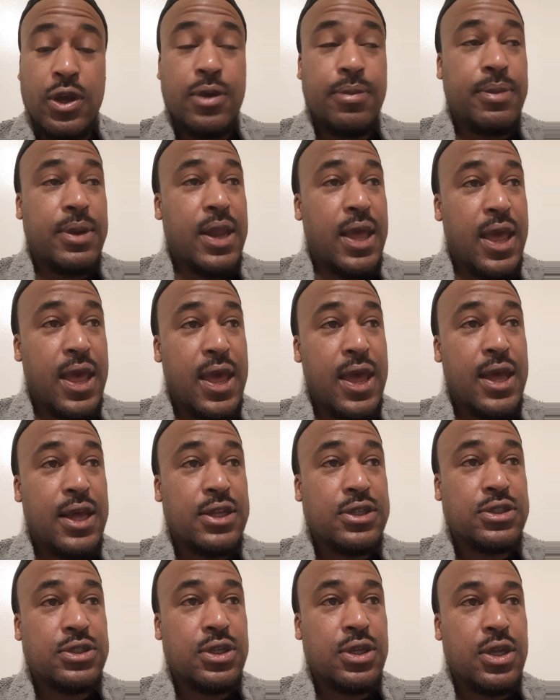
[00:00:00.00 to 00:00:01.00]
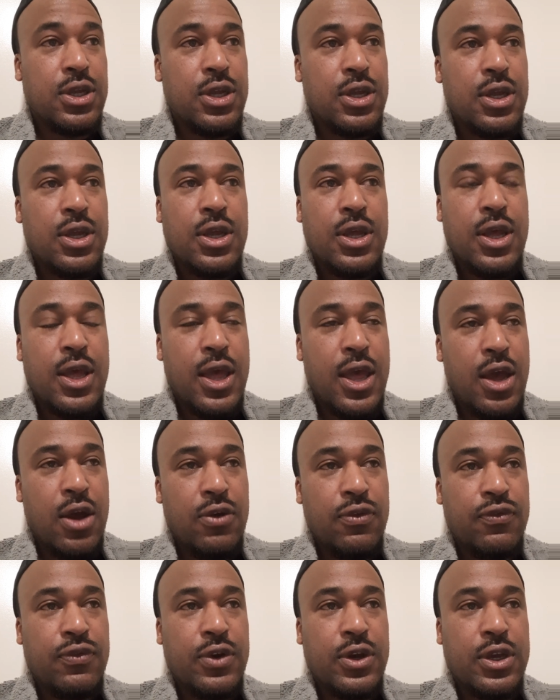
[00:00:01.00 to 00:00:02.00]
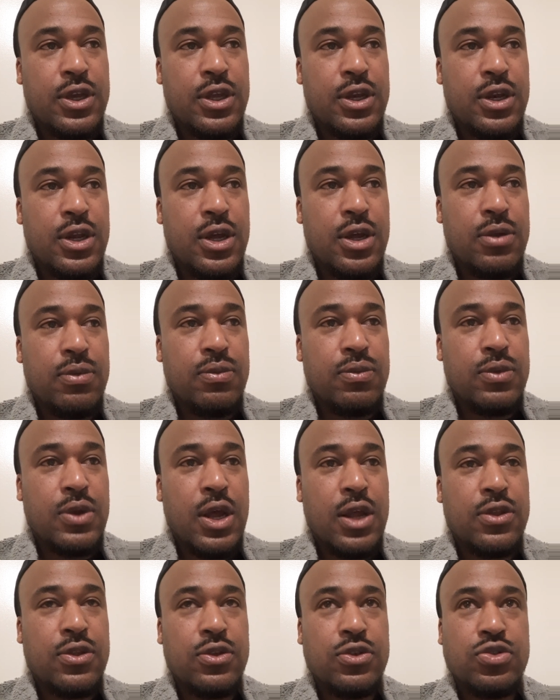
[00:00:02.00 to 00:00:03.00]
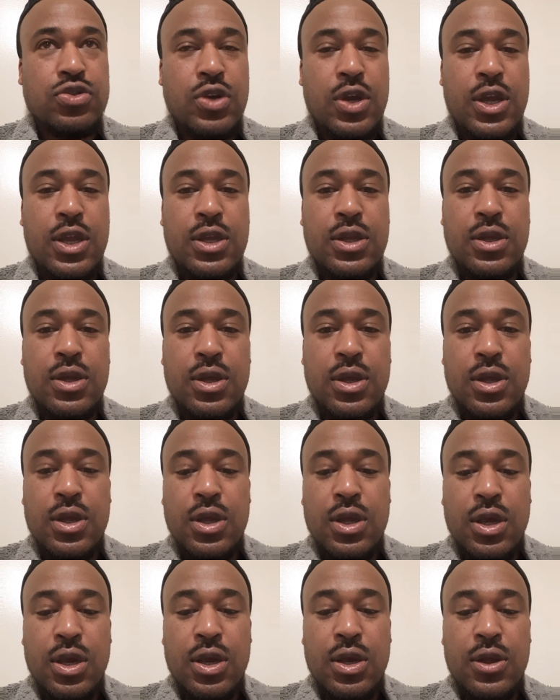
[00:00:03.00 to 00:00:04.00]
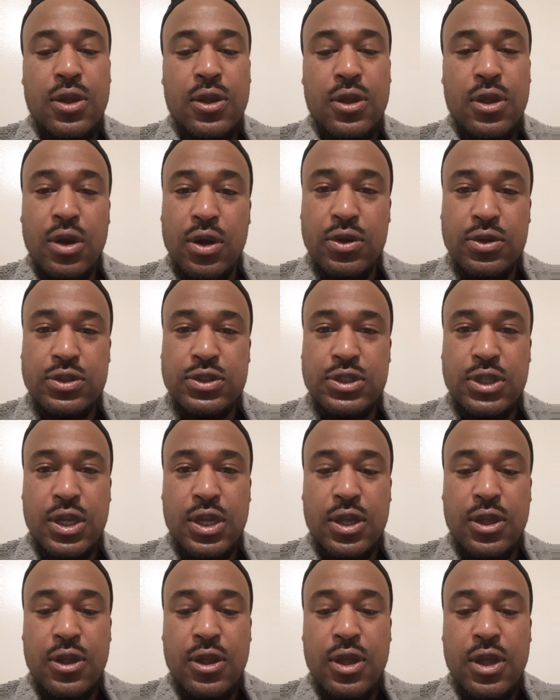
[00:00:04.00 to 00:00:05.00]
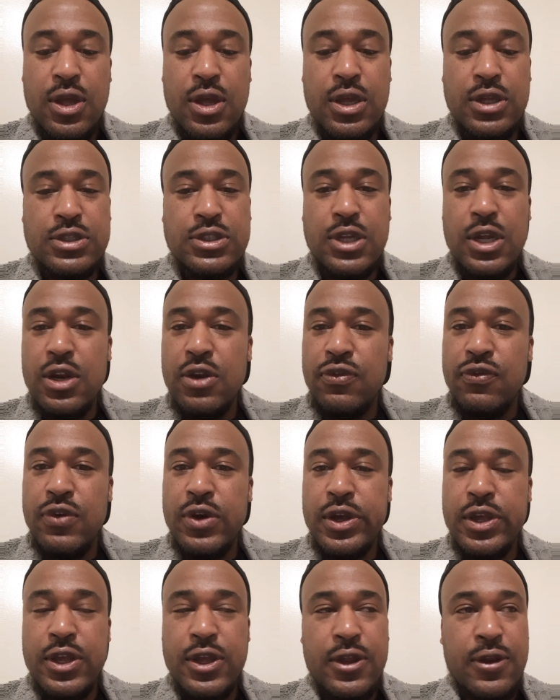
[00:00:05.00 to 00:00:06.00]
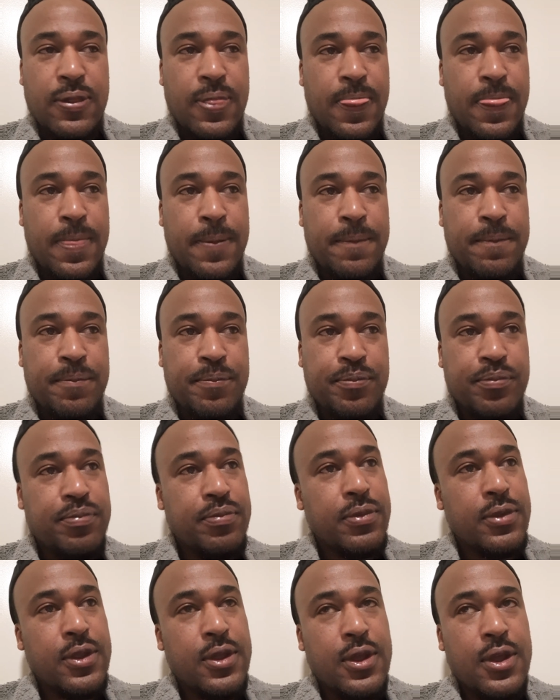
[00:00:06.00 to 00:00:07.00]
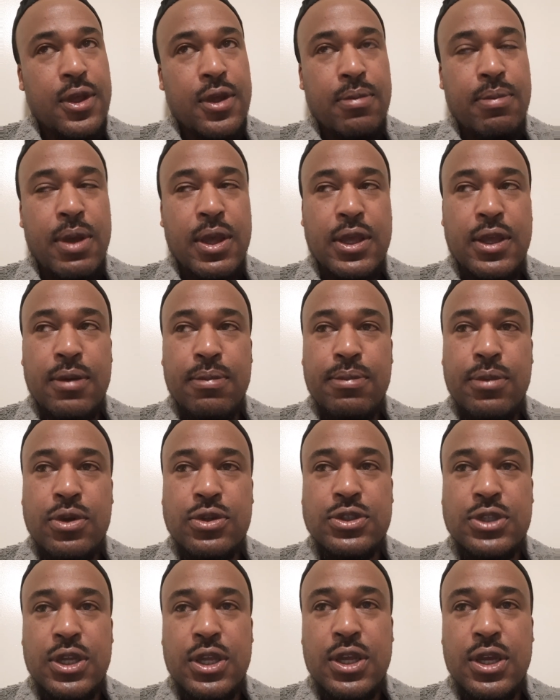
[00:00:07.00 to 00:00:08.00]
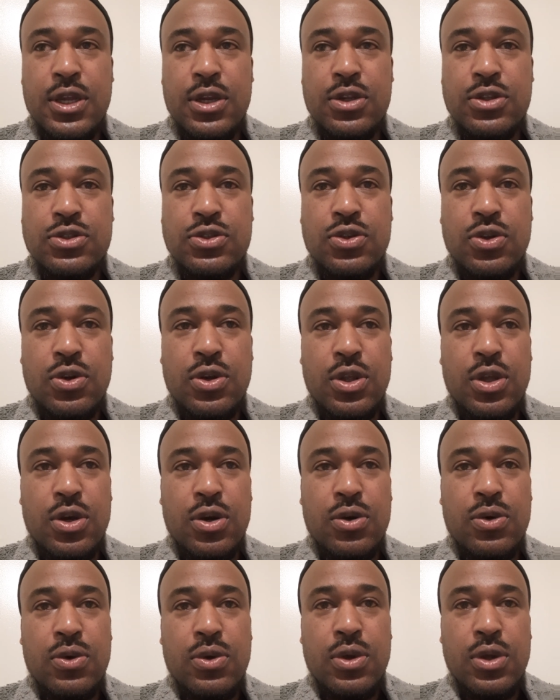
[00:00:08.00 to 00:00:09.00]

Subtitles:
him in the ass, and how fucking Dr. Dre, you know what I'm saying, instead of fucking making music, he in the studio,